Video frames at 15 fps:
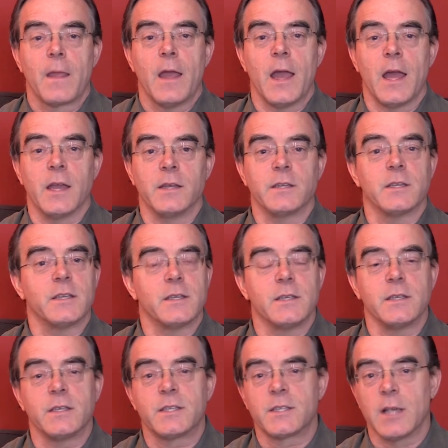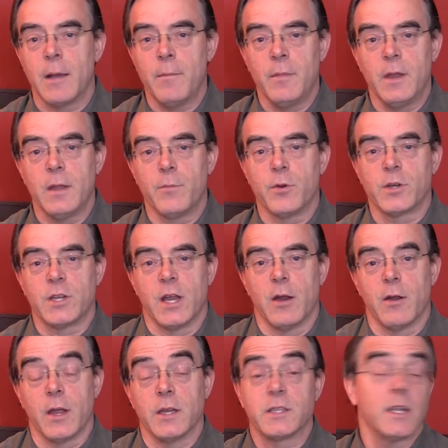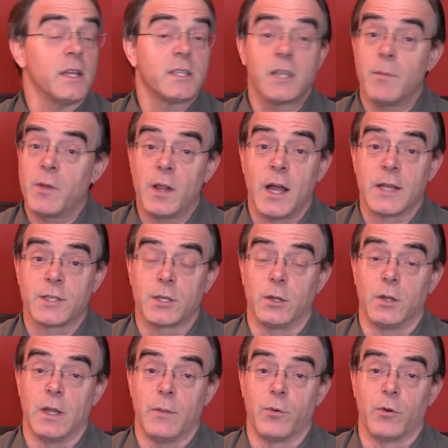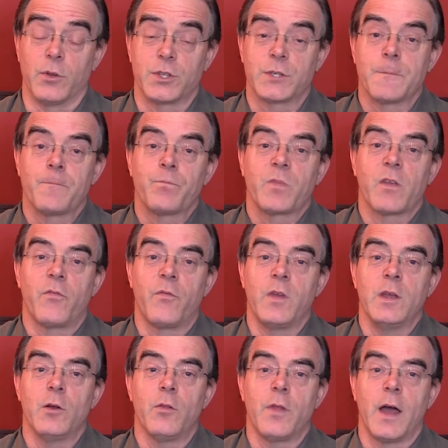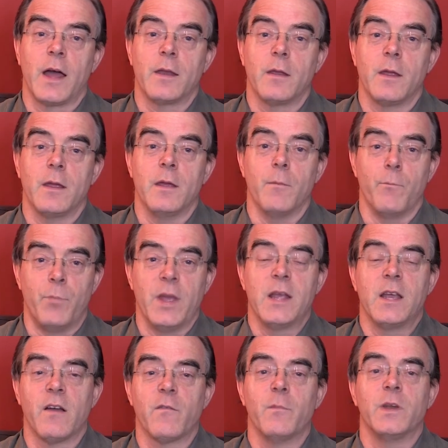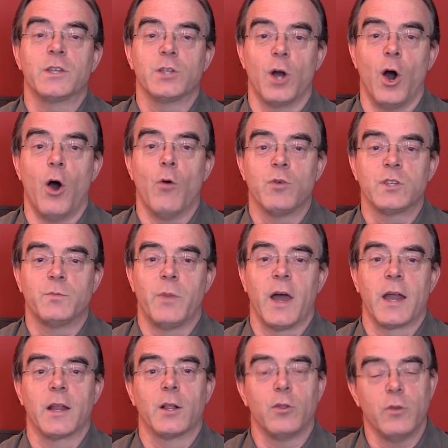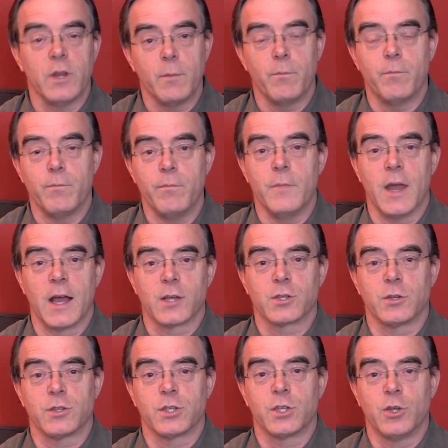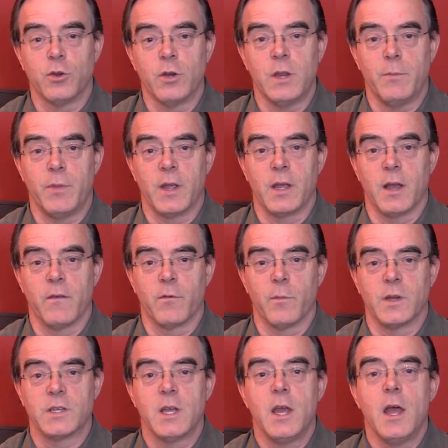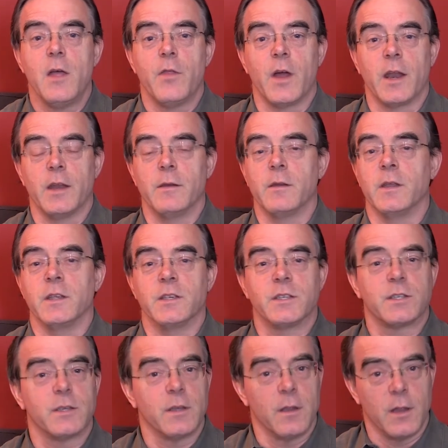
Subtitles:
And some libertarians and some classical liberals feel that big government is always bad, including national security big government, that it is